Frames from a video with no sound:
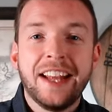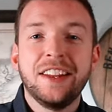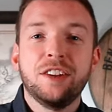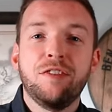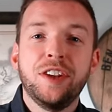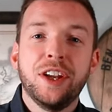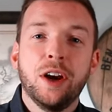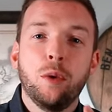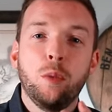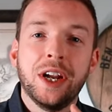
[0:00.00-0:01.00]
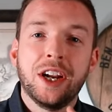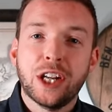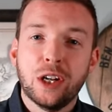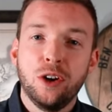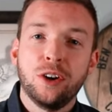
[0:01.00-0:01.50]
In this video, we're
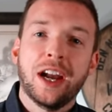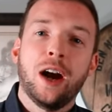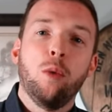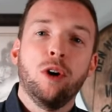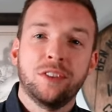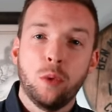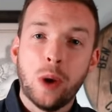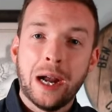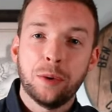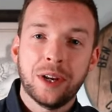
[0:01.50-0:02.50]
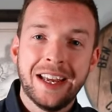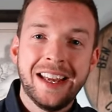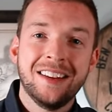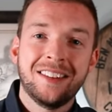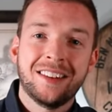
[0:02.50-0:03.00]
going to look at what a WOWGR
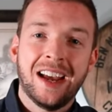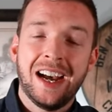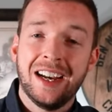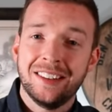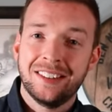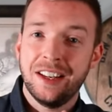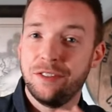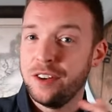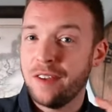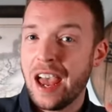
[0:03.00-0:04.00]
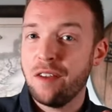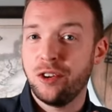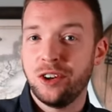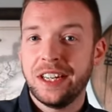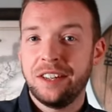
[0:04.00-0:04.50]
is, as if you've
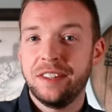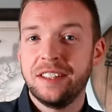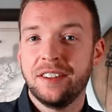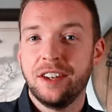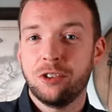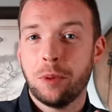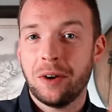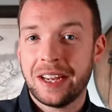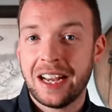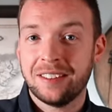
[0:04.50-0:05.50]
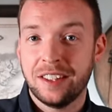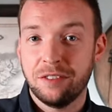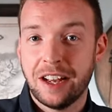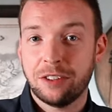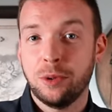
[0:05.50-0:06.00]
ever done any research about cask
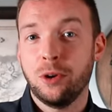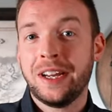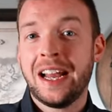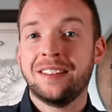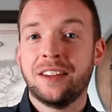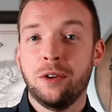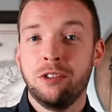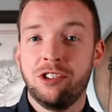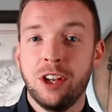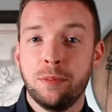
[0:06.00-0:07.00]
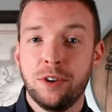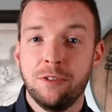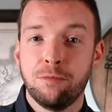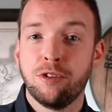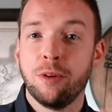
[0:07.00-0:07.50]
investment or cask ownership,
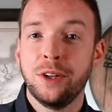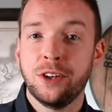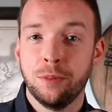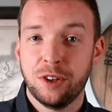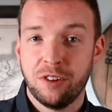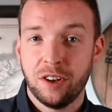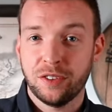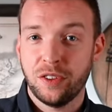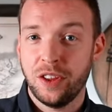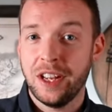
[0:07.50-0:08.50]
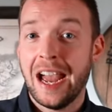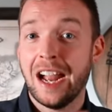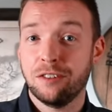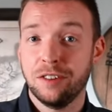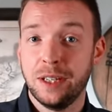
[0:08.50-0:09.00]
you've probably come across the
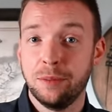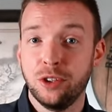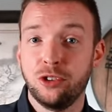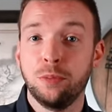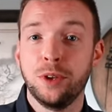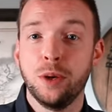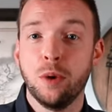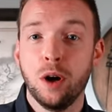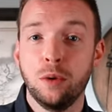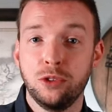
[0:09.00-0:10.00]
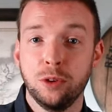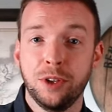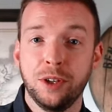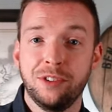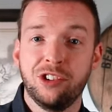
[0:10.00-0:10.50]
acronym
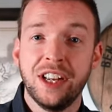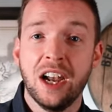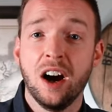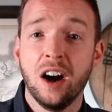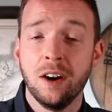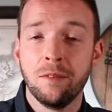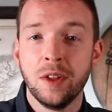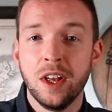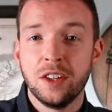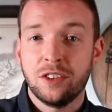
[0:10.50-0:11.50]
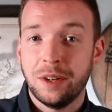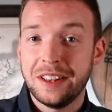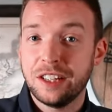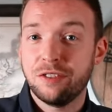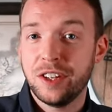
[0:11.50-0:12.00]
WOWGR. So in
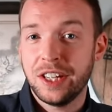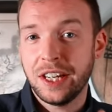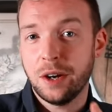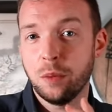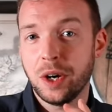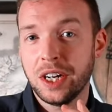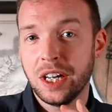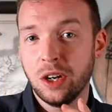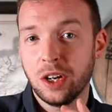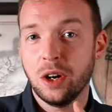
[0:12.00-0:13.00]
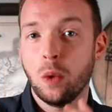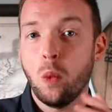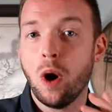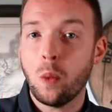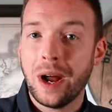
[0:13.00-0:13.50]
this video, we're going to look at
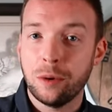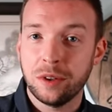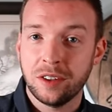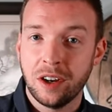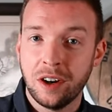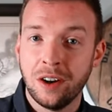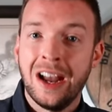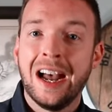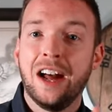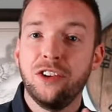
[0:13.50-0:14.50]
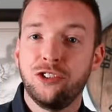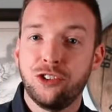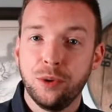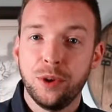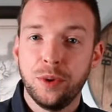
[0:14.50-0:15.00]
what WOWGRs are and
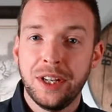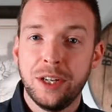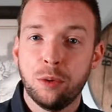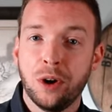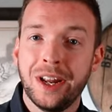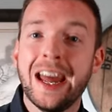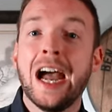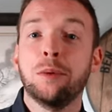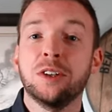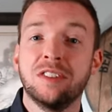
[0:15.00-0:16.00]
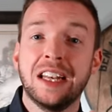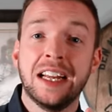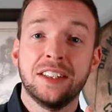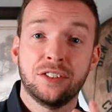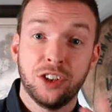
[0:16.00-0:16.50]
do you need one and how it
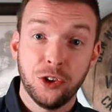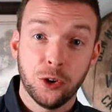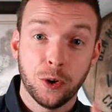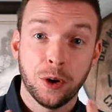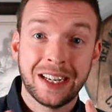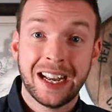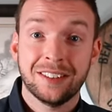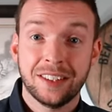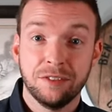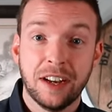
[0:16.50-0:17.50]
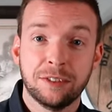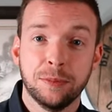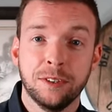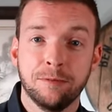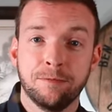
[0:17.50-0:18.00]
relates to your cask investment.